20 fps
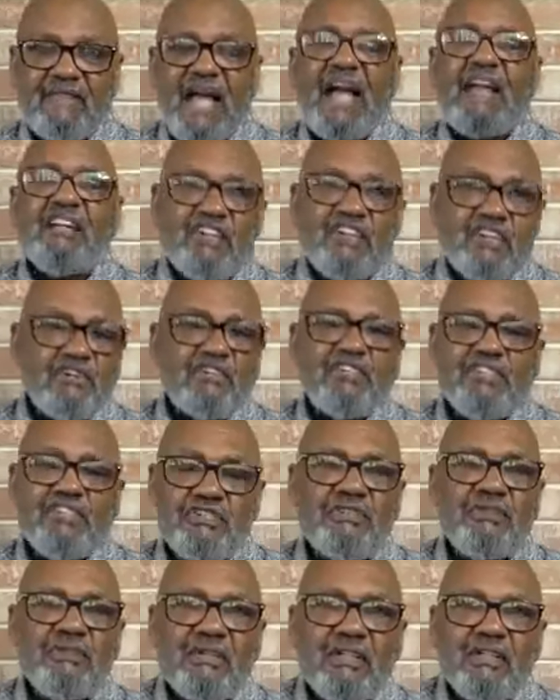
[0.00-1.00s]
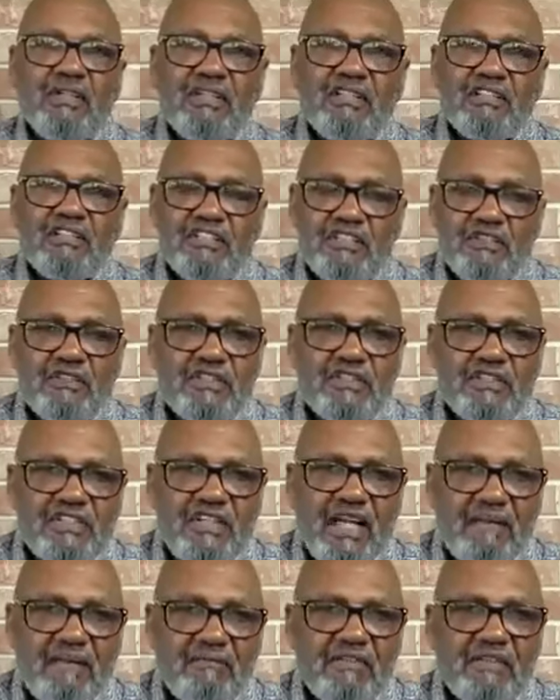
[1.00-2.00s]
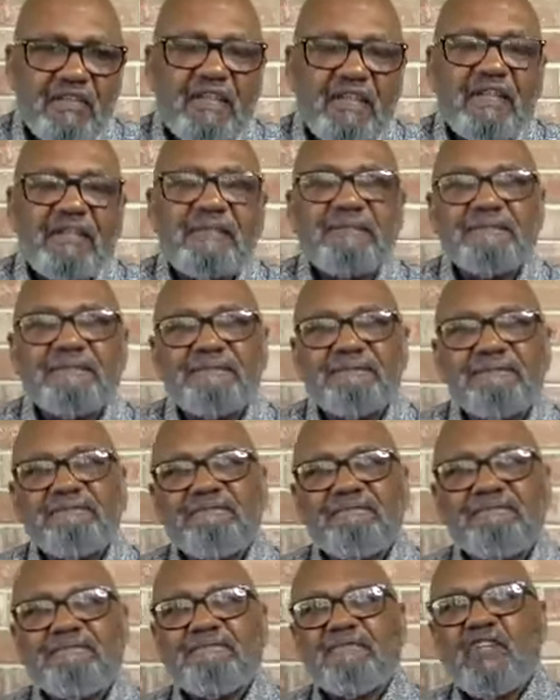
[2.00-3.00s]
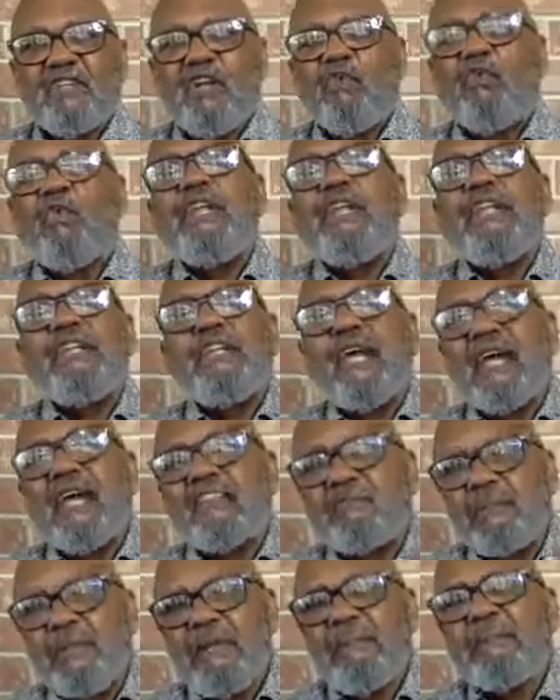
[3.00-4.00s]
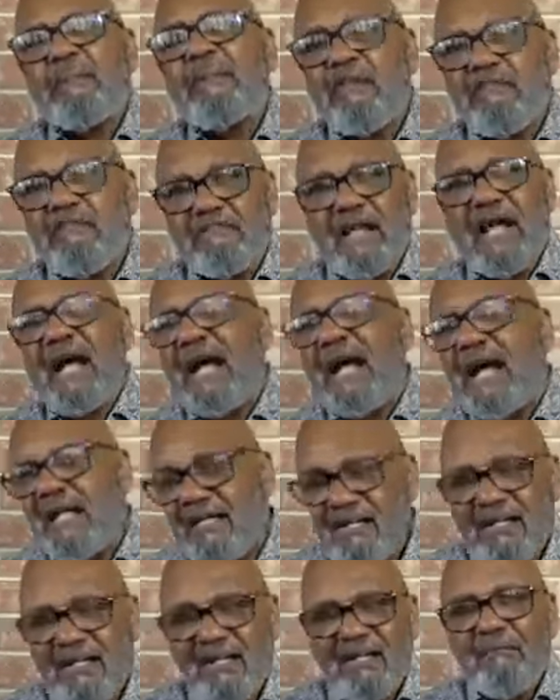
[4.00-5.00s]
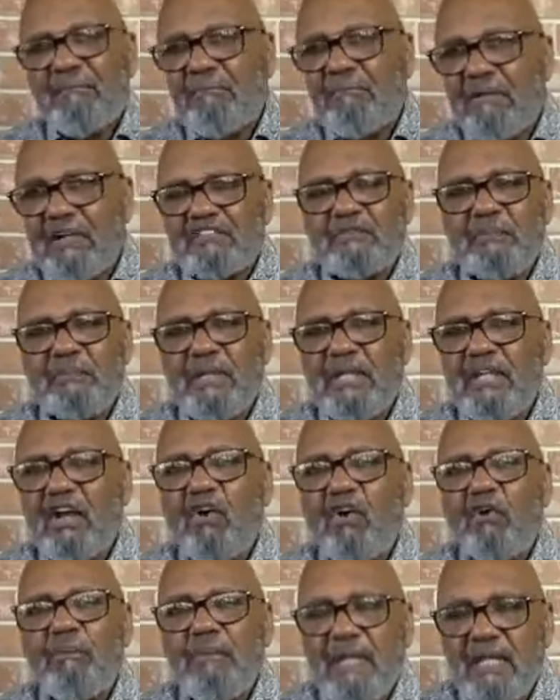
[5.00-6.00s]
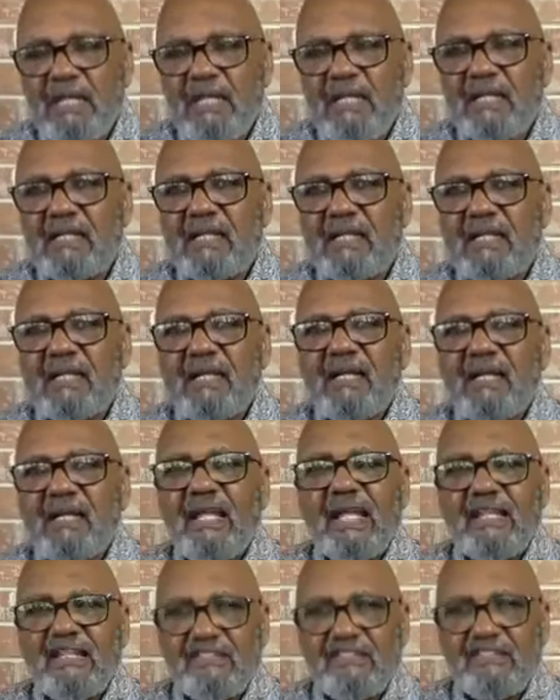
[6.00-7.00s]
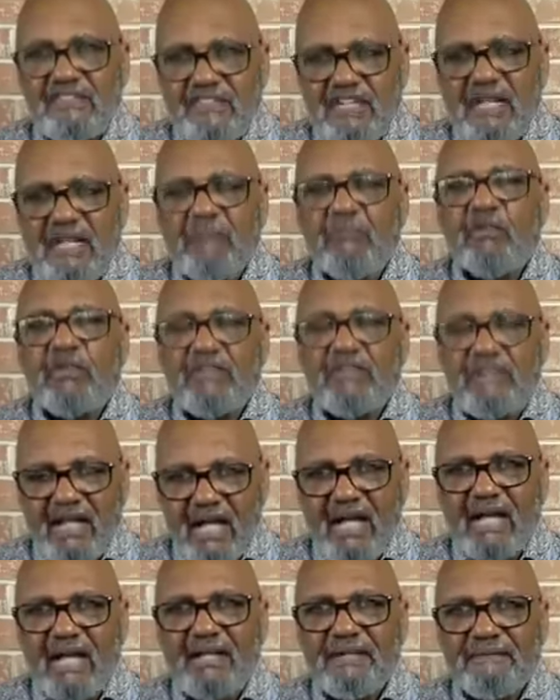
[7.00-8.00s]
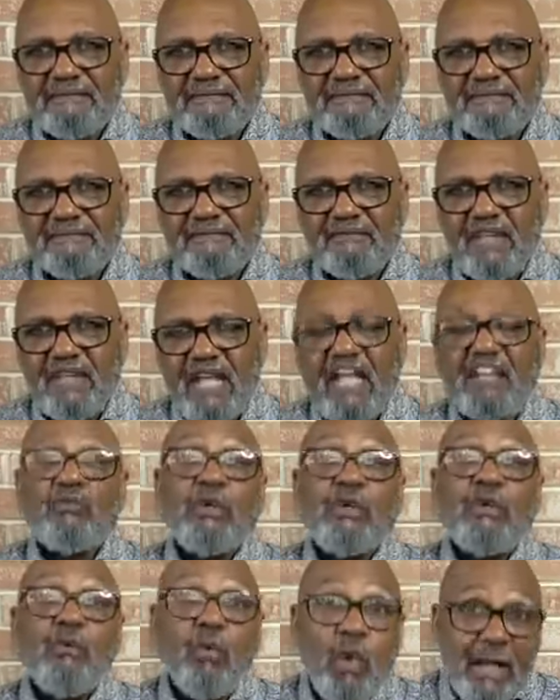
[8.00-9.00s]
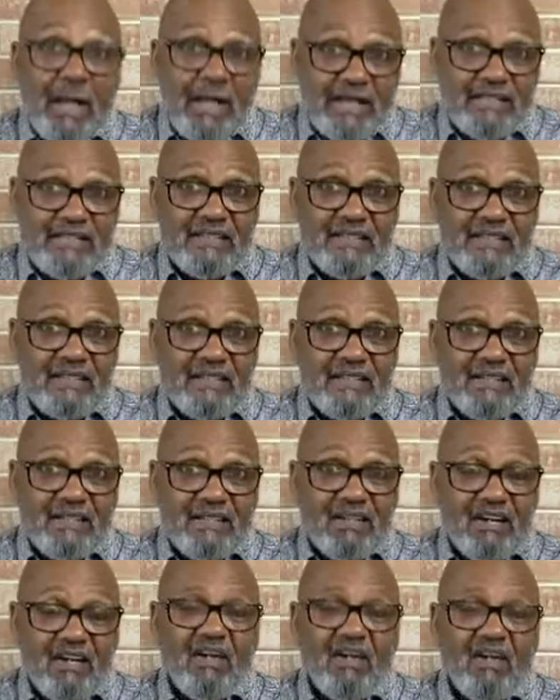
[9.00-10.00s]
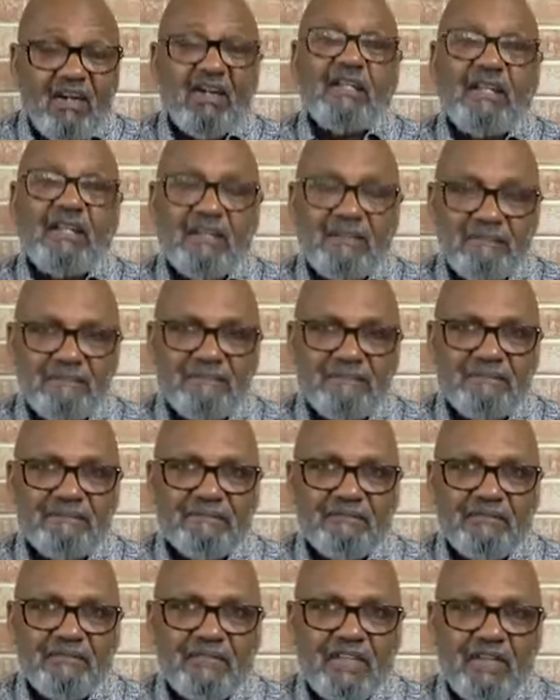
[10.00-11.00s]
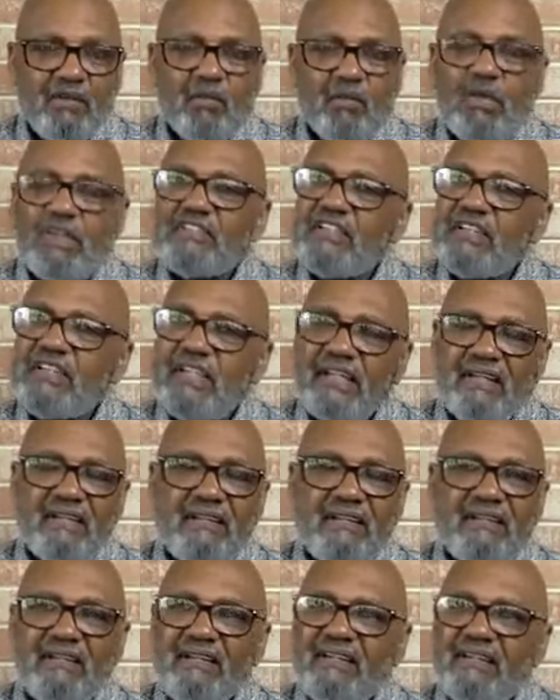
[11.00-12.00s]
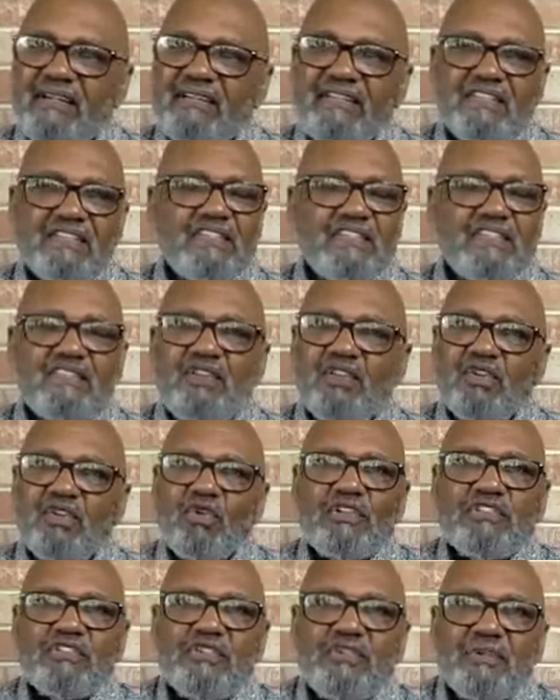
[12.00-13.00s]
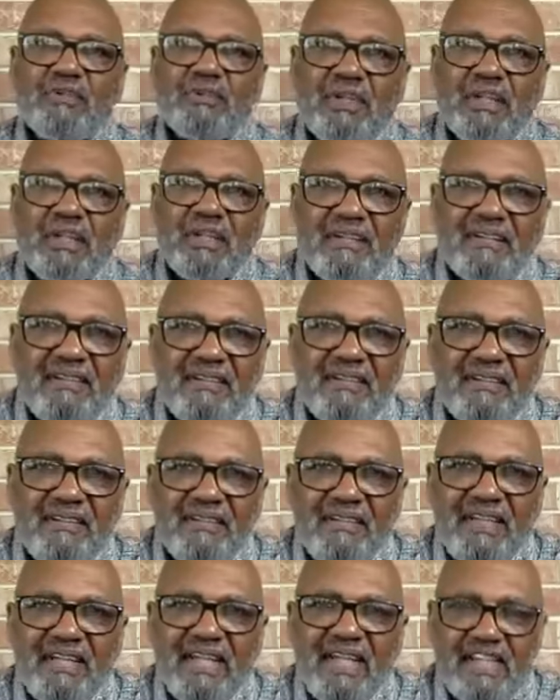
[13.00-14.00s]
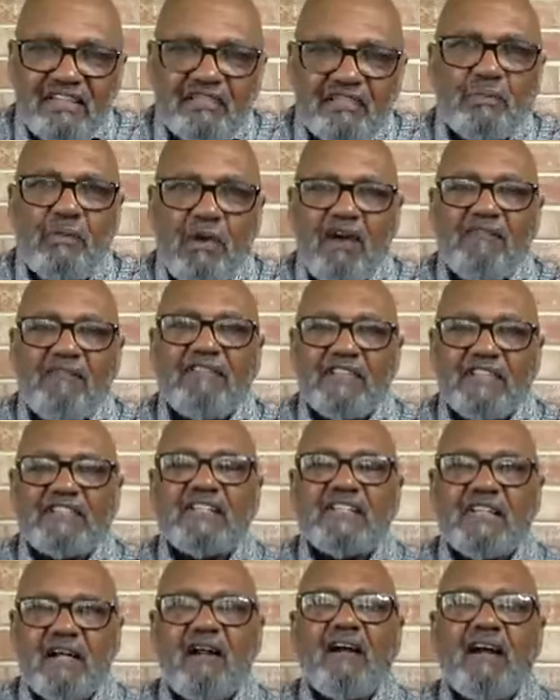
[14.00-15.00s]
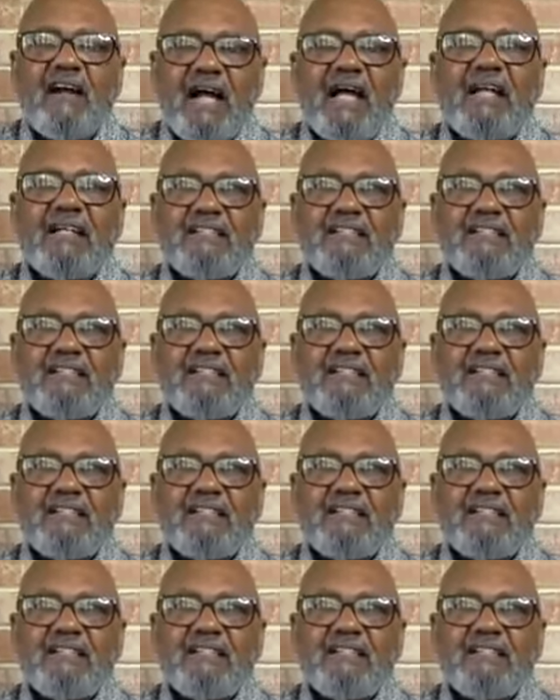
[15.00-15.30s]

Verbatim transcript: I encourage you to do the same thing. We, as people of God, must be obedient and in step with God as we wait on Him. Once again, this is the Lord's doing, and it's marvelous in our eyes.